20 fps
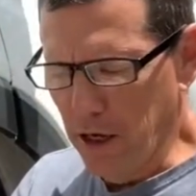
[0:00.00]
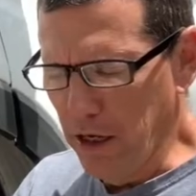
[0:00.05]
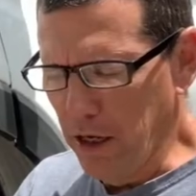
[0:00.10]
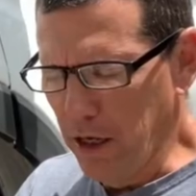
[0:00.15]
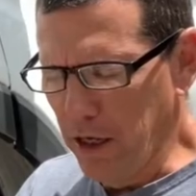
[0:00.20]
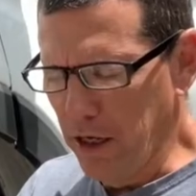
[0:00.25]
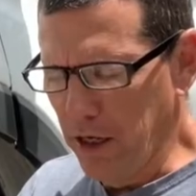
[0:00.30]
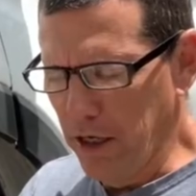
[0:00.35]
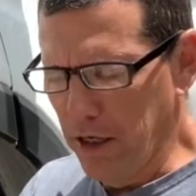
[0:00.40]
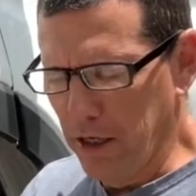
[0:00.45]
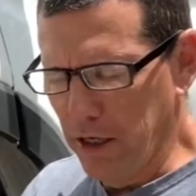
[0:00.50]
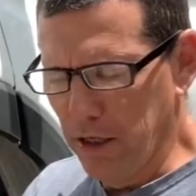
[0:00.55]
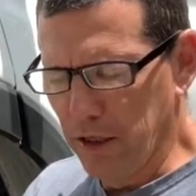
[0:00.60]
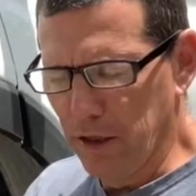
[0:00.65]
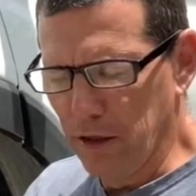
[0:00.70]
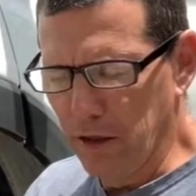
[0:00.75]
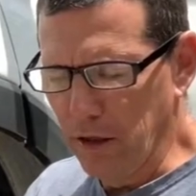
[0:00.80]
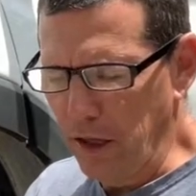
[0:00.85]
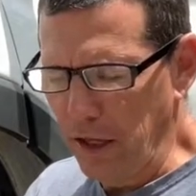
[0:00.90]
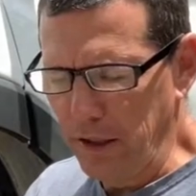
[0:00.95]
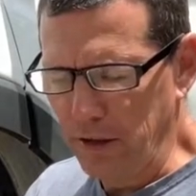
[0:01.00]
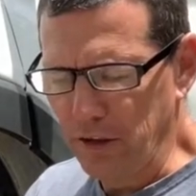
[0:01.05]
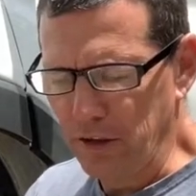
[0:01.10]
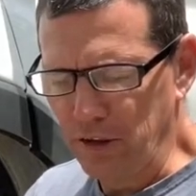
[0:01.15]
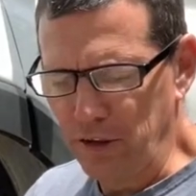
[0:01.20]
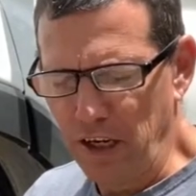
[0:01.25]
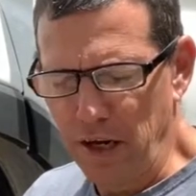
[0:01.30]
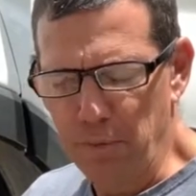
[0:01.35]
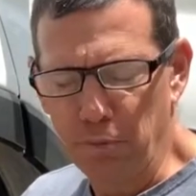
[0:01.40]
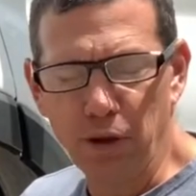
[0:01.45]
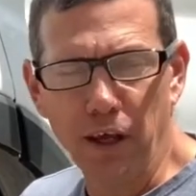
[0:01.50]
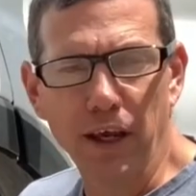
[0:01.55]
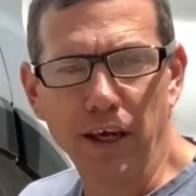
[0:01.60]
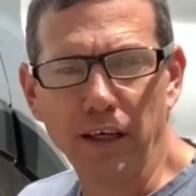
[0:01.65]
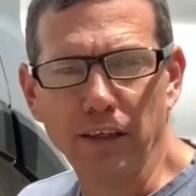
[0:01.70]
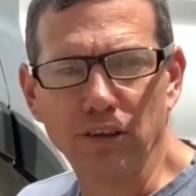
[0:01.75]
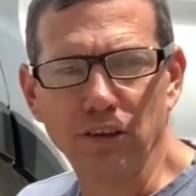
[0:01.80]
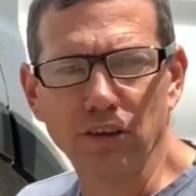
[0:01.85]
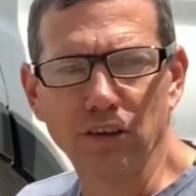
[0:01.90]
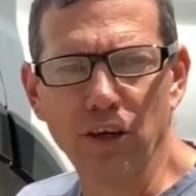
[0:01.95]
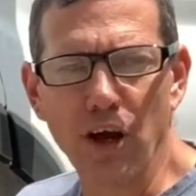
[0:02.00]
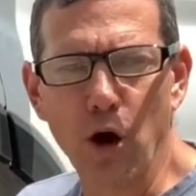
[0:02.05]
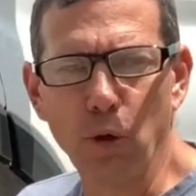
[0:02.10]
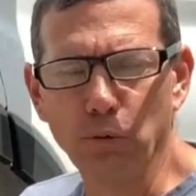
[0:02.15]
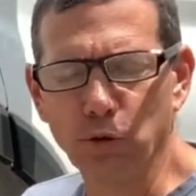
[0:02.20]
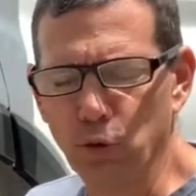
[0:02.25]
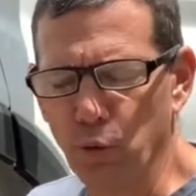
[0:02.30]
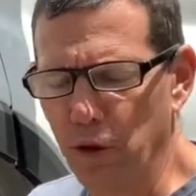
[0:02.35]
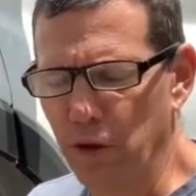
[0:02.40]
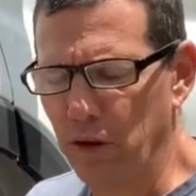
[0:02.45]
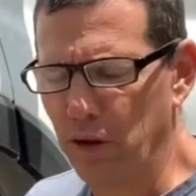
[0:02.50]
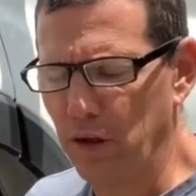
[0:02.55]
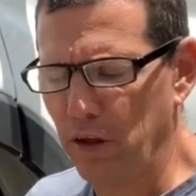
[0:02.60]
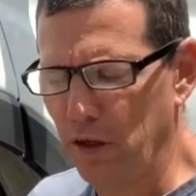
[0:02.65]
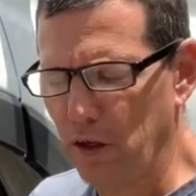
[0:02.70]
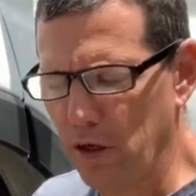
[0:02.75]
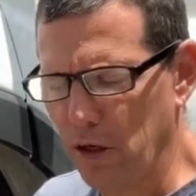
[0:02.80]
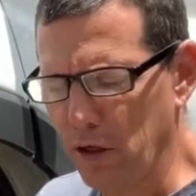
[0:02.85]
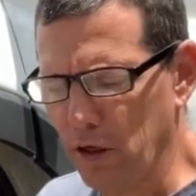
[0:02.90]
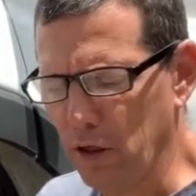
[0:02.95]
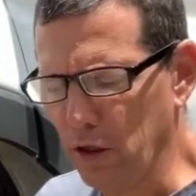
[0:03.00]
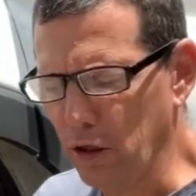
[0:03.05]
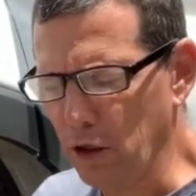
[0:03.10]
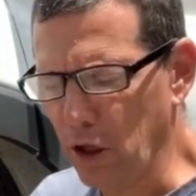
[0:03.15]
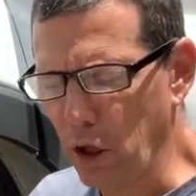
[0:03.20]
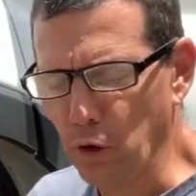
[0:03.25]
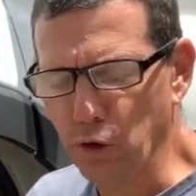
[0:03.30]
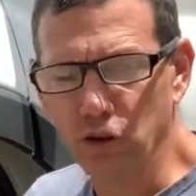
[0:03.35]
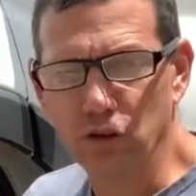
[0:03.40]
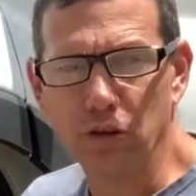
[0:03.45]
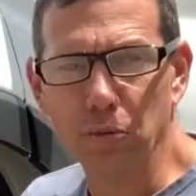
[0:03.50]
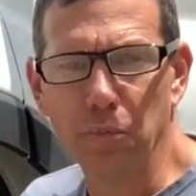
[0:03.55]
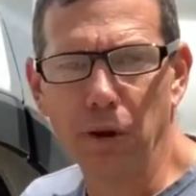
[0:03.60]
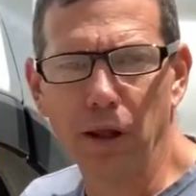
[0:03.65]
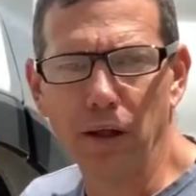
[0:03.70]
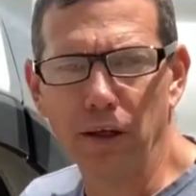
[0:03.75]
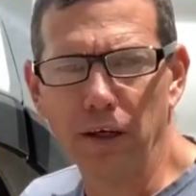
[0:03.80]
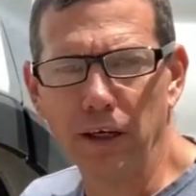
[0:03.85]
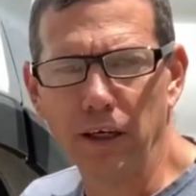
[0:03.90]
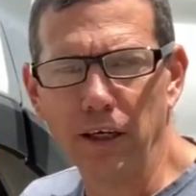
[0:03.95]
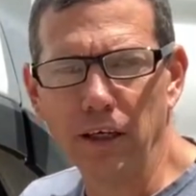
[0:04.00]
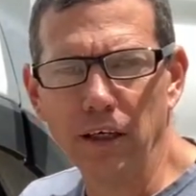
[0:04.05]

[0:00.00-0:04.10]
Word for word: And it's the same thing, it just helps with the uh, load stability,